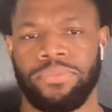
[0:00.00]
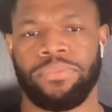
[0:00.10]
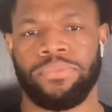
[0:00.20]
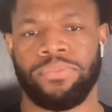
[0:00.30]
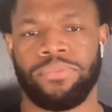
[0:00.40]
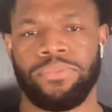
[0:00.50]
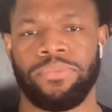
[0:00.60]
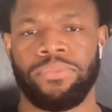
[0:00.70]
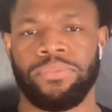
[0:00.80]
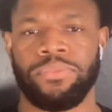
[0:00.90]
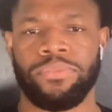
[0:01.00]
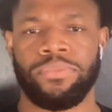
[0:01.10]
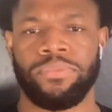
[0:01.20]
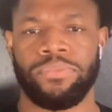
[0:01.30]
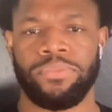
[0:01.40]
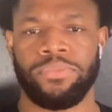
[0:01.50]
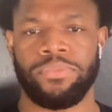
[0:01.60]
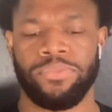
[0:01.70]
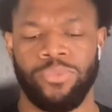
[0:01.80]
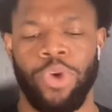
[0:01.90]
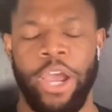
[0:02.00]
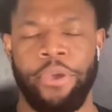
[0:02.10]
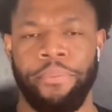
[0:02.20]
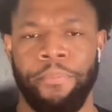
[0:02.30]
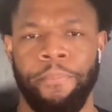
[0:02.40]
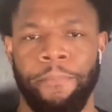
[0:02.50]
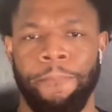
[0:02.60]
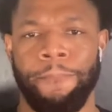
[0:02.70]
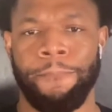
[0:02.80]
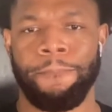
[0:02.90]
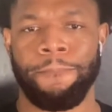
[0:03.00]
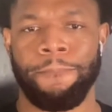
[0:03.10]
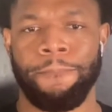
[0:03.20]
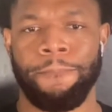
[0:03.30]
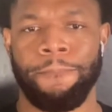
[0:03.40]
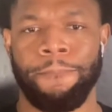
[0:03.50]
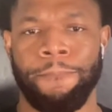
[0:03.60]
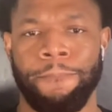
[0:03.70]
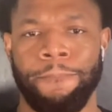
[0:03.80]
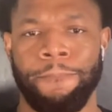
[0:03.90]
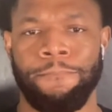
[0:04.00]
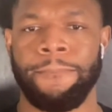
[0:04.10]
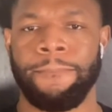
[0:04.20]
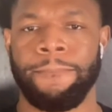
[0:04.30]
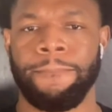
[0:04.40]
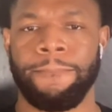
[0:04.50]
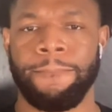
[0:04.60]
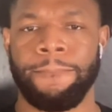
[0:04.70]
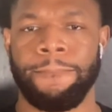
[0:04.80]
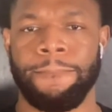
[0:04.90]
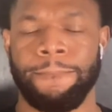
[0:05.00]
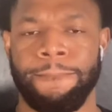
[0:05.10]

[no speech]